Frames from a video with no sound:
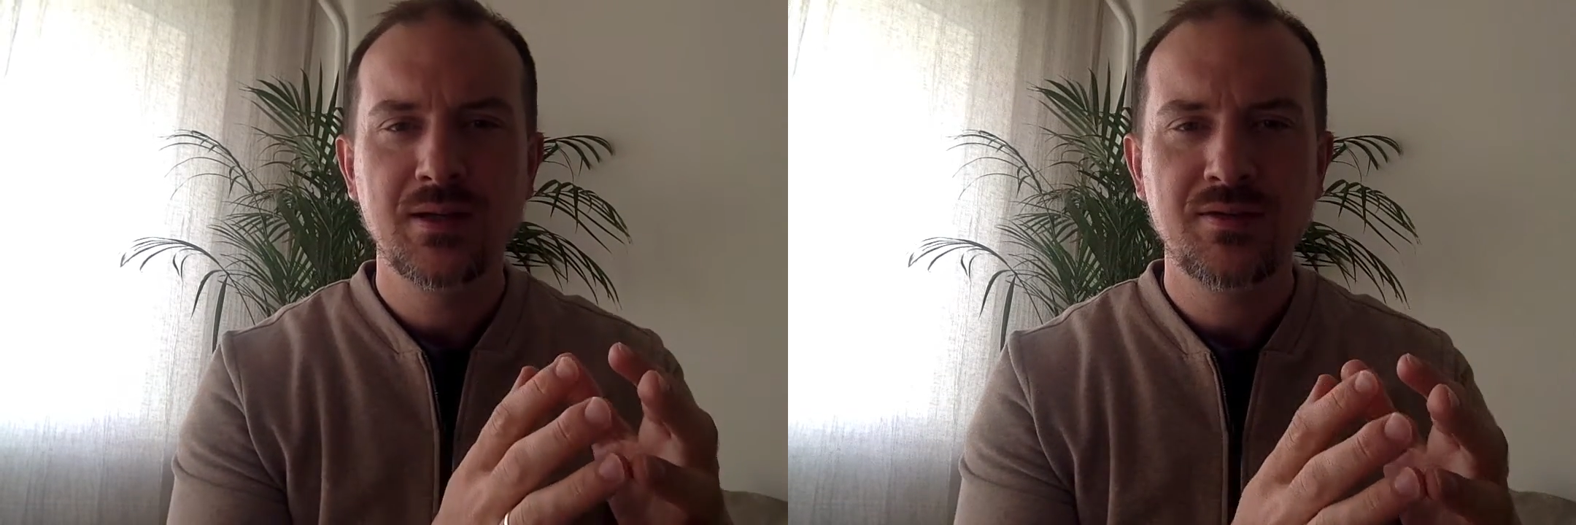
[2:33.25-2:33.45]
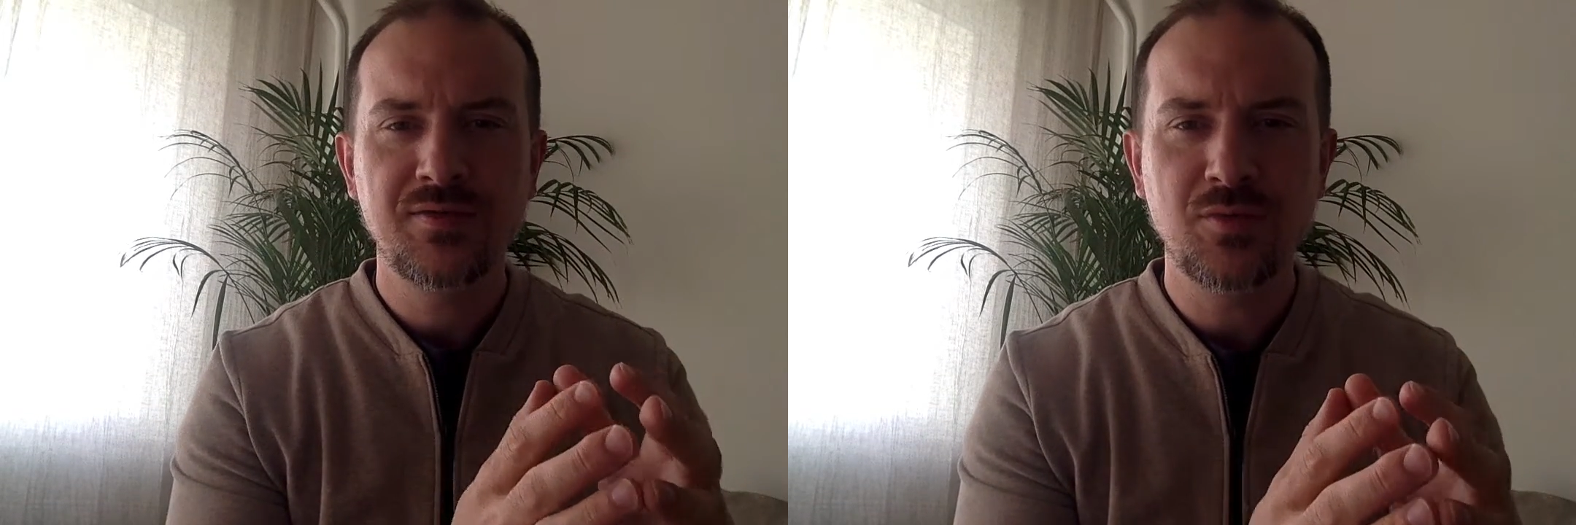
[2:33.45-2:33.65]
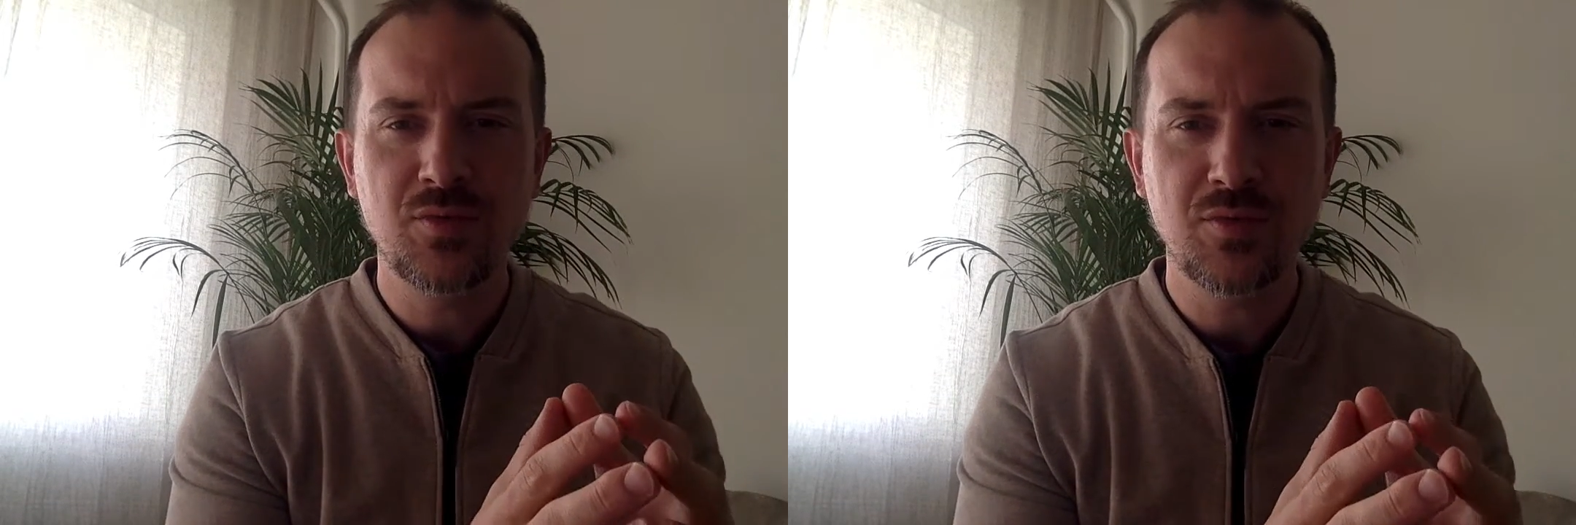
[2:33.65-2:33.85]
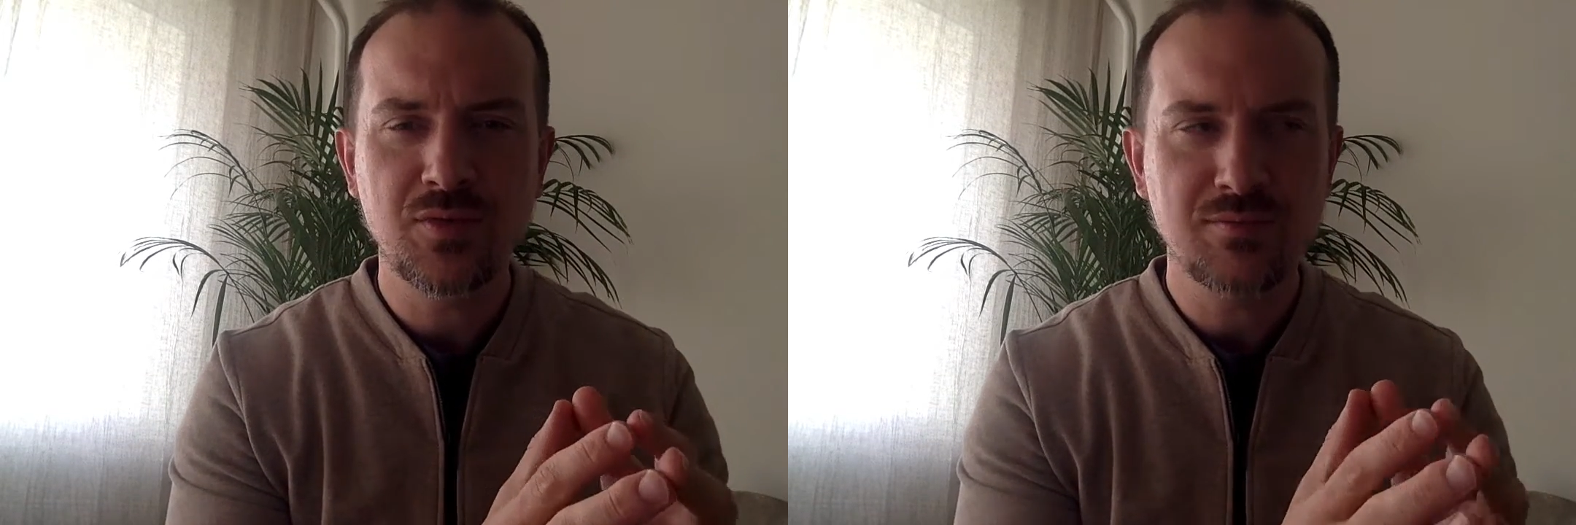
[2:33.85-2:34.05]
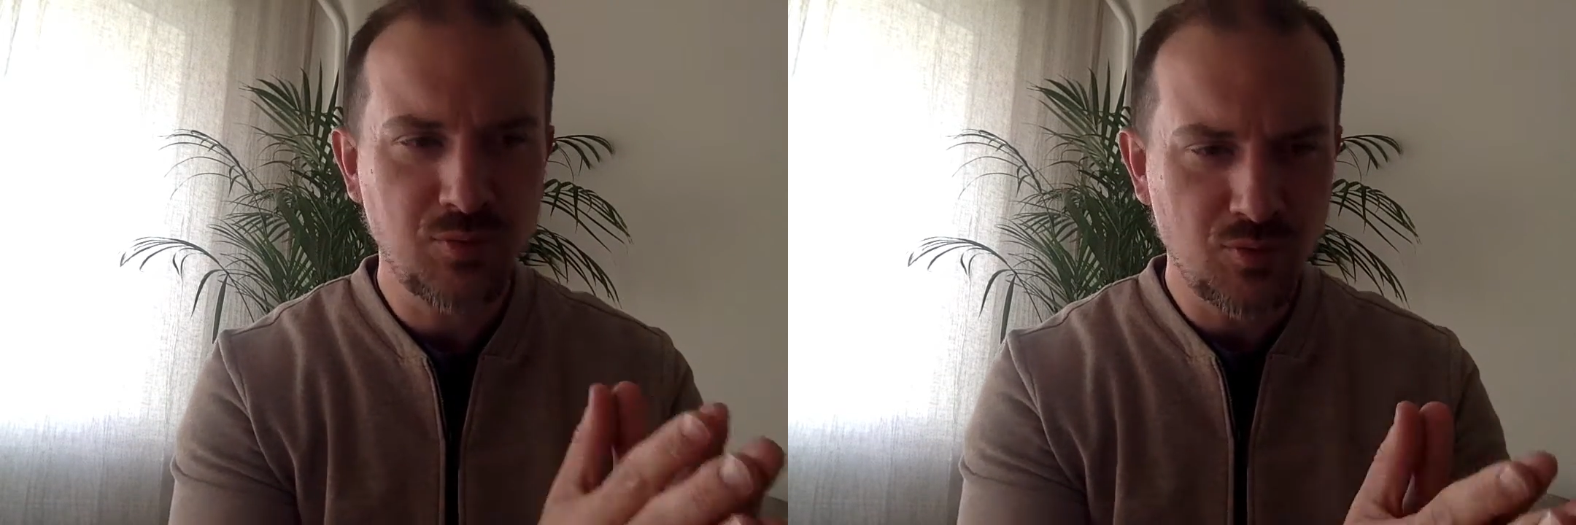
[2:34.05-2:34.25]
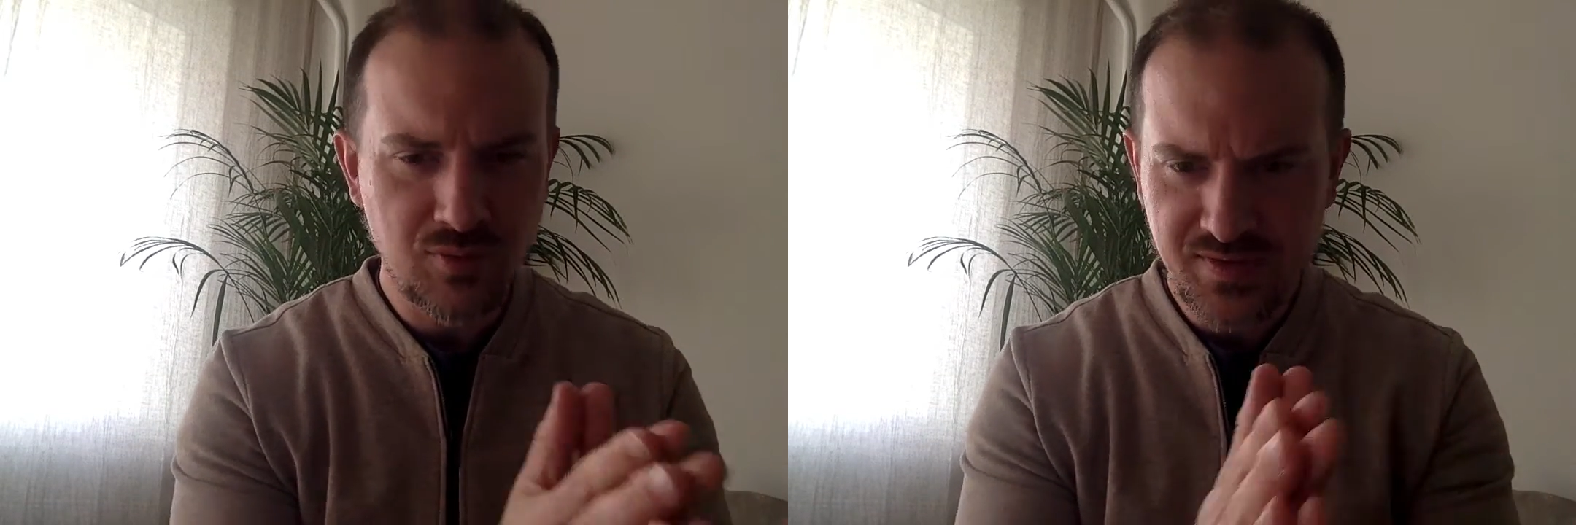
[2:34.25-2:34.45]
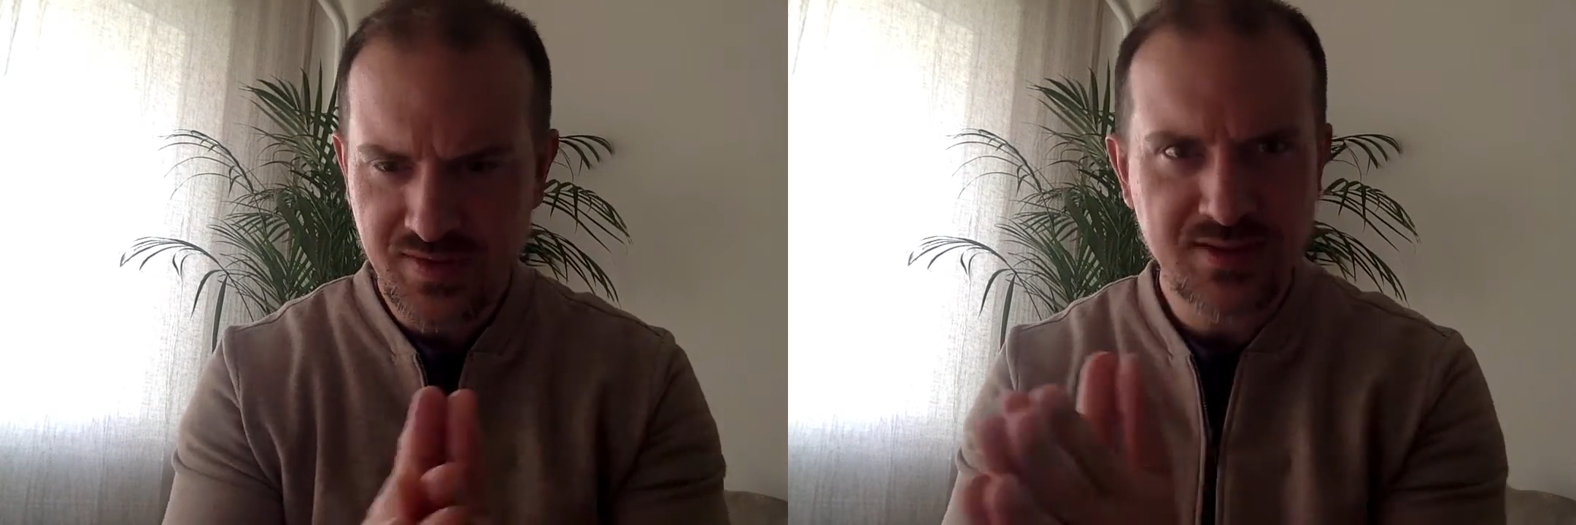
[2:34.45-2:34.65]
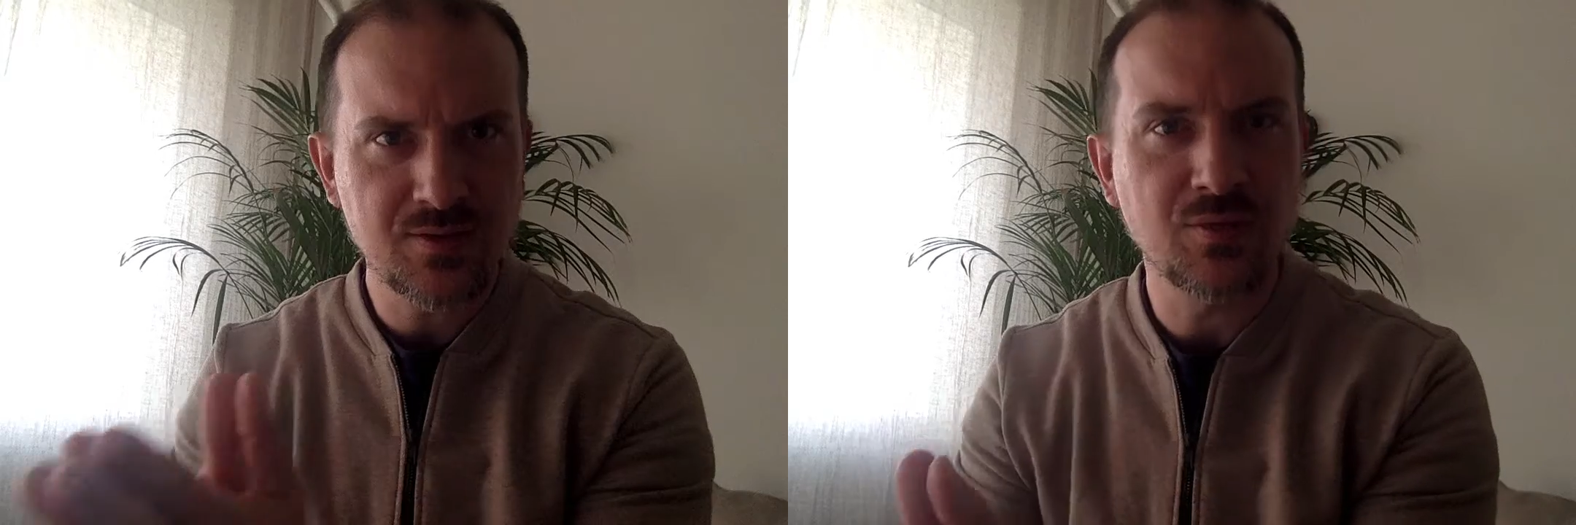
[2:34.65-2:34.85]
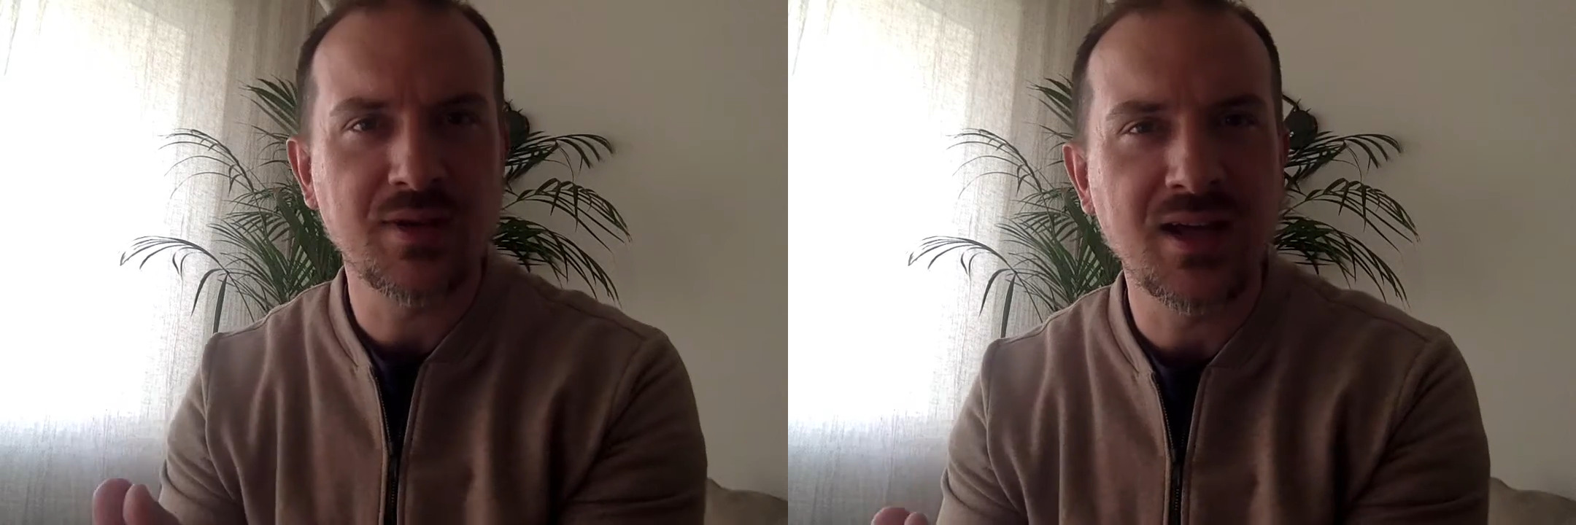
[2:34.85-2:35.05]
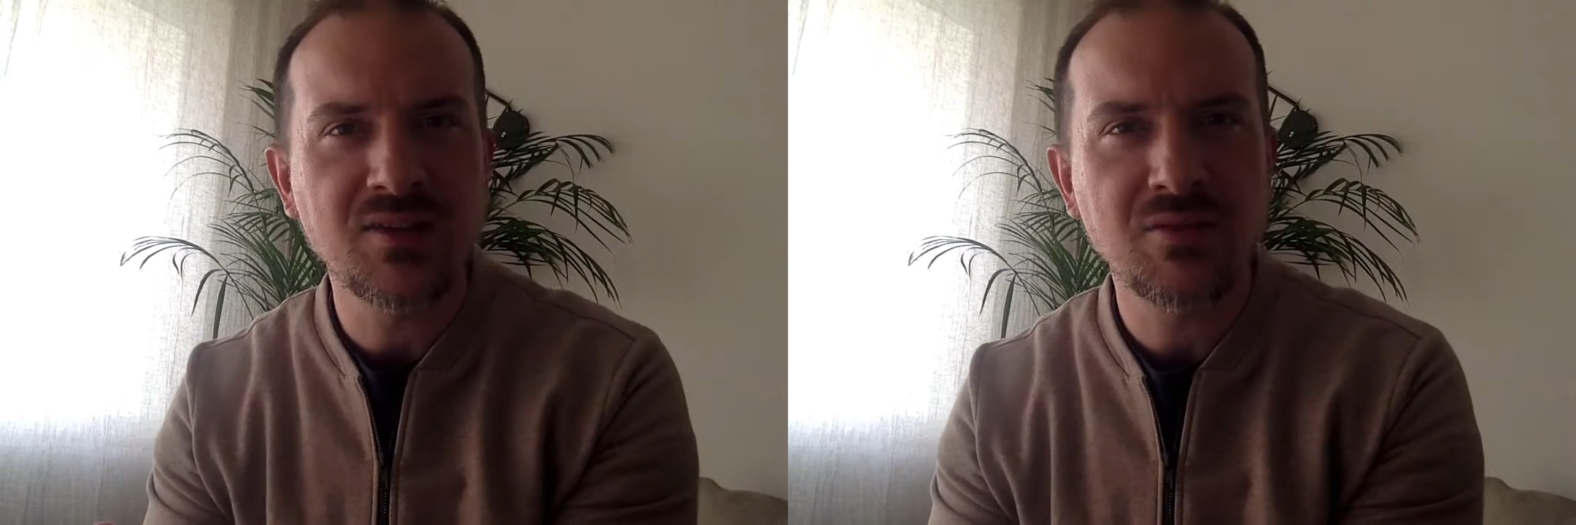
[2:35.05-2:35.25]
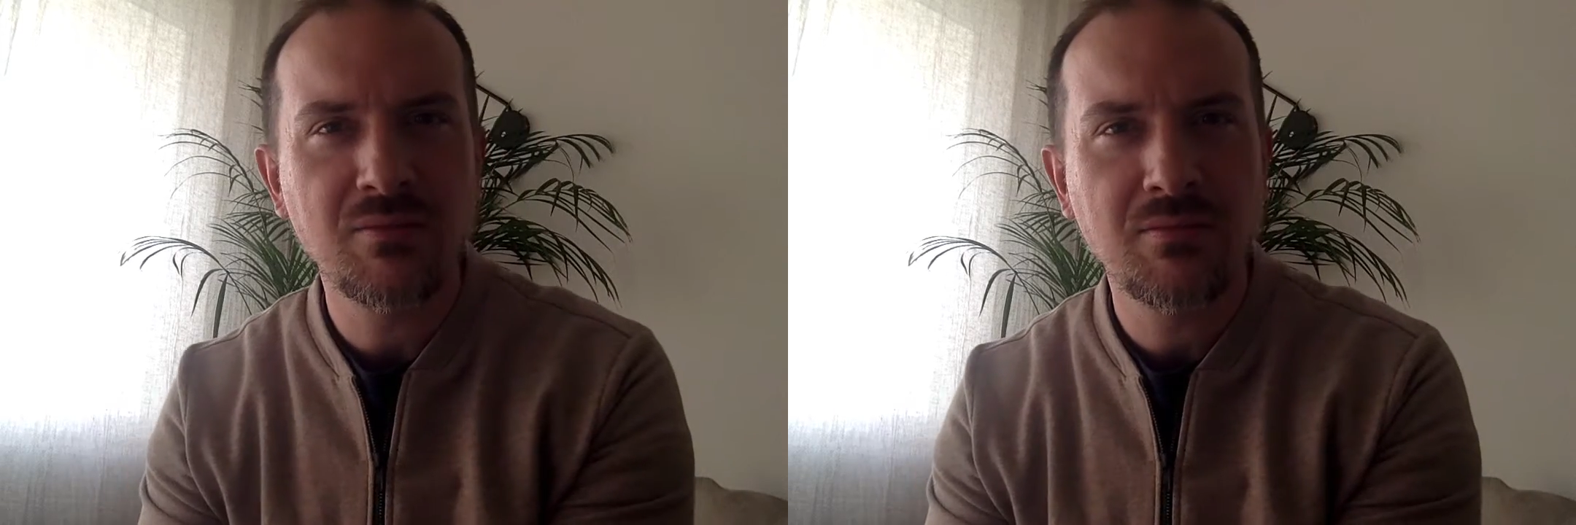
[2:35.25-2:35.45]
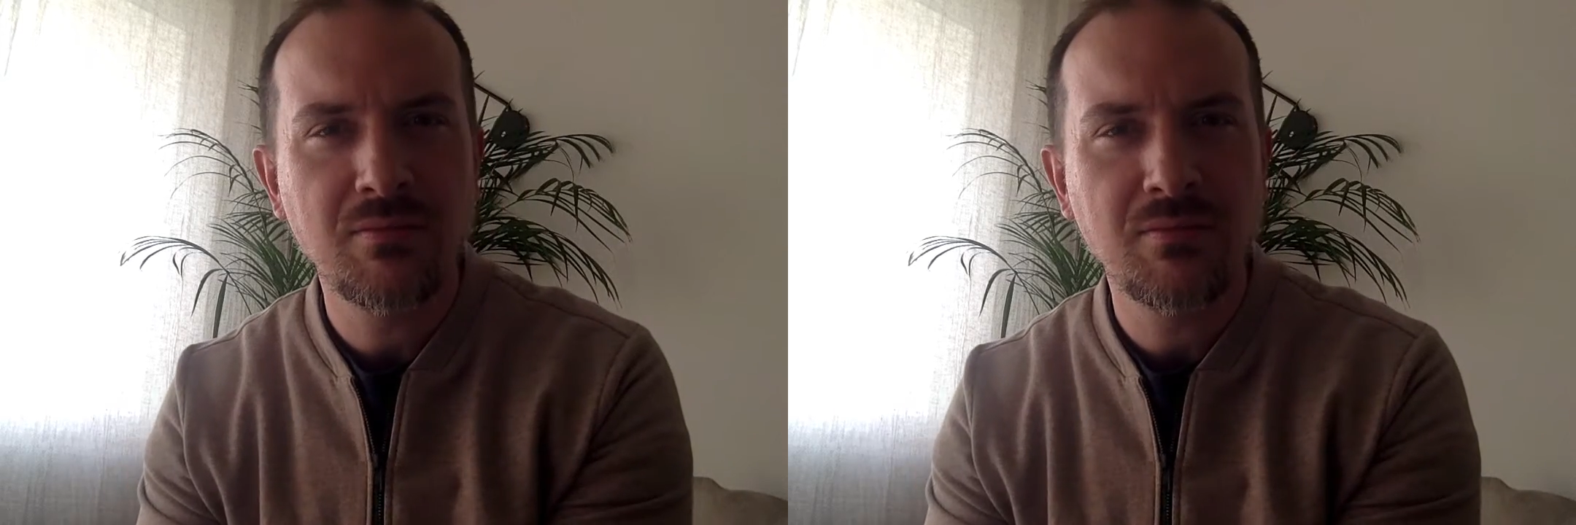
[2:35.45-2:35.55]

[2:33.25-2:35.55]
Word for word: for porn, sex, and orgasm.